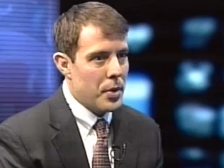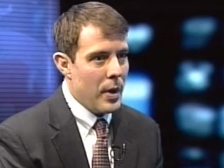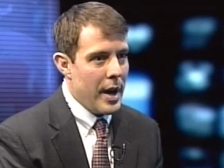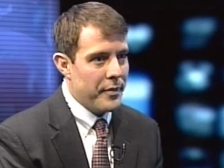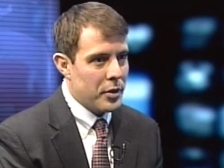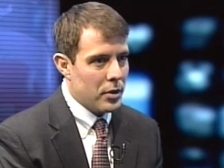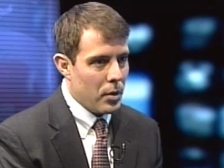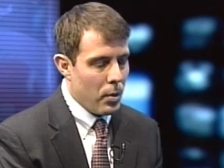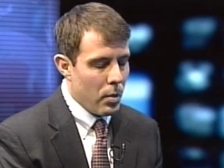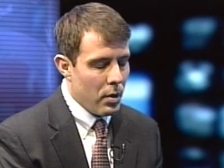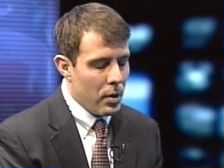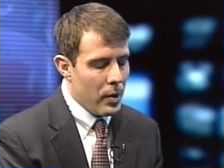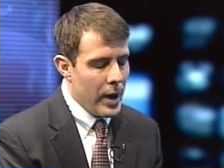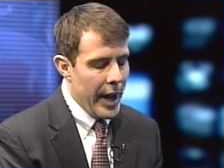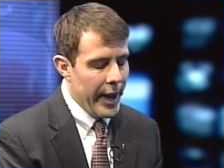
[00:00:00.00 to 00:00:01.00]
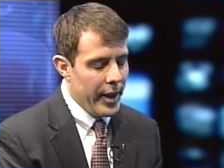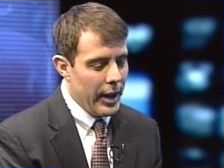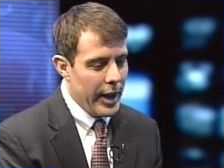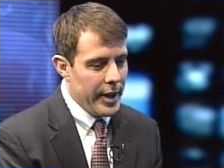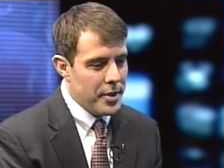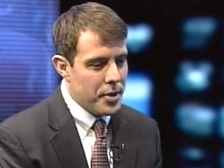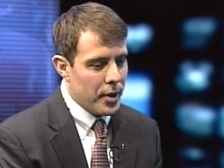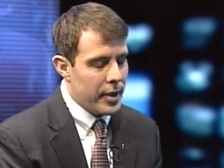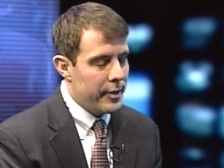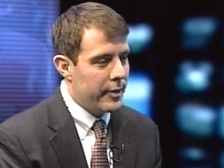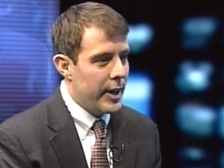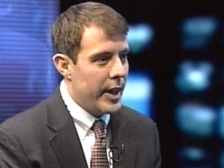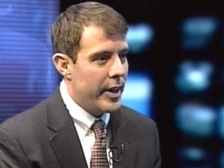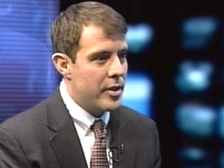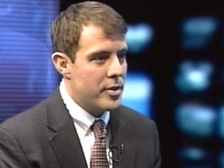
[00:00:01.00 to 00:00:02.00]
after Coro, I took
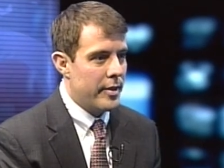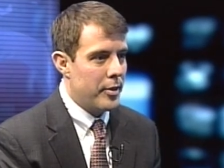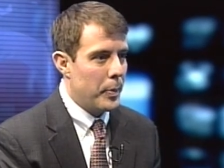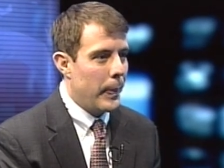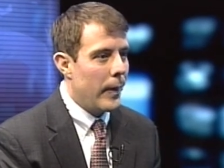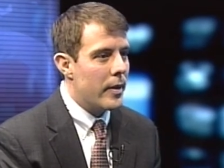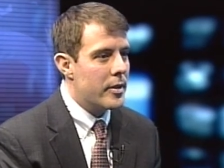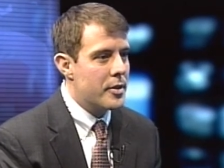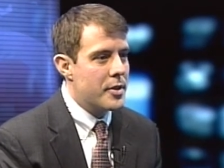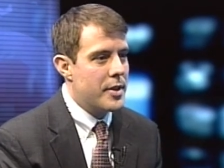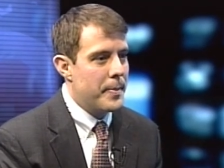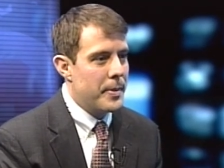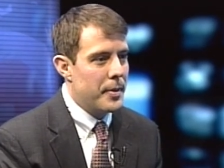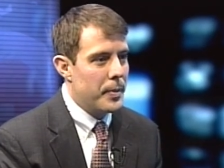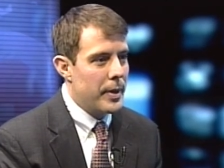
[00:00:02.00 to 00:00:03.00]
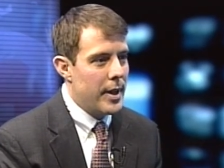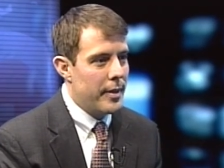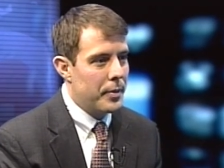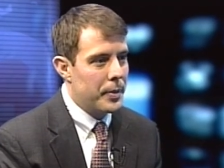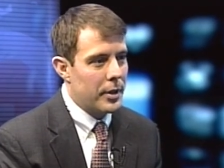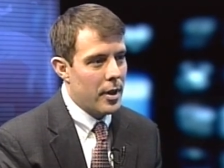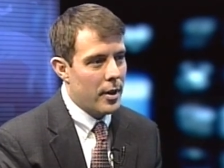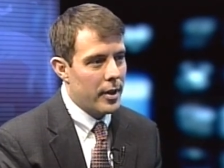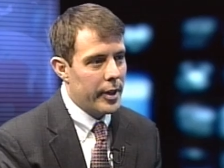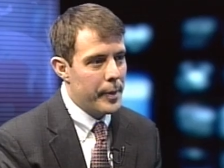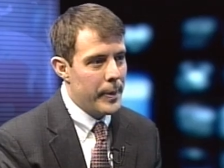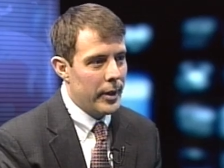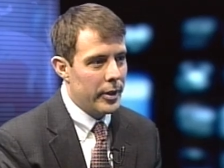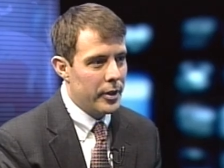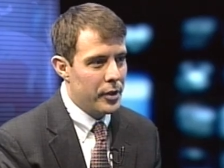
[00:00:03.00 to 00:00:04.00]
advantage of a partnership that we have with Carnegie
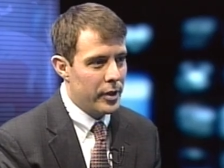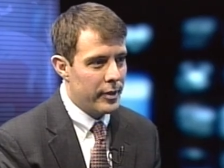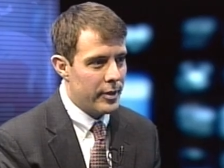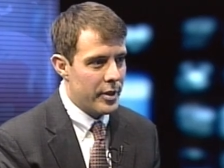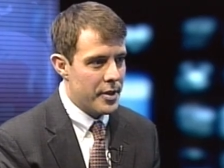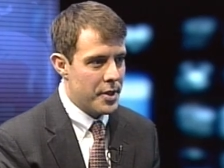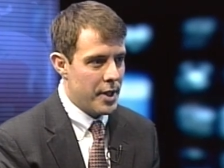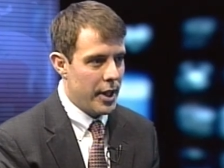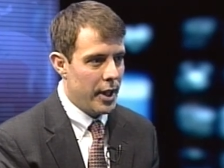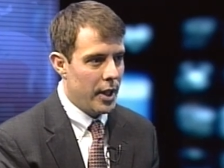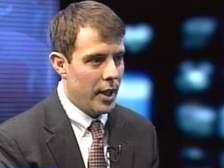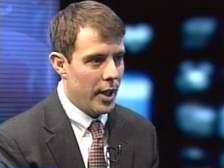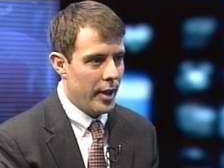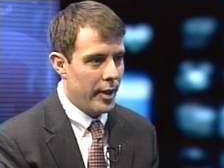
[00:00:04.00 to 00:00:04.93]
Mellon University.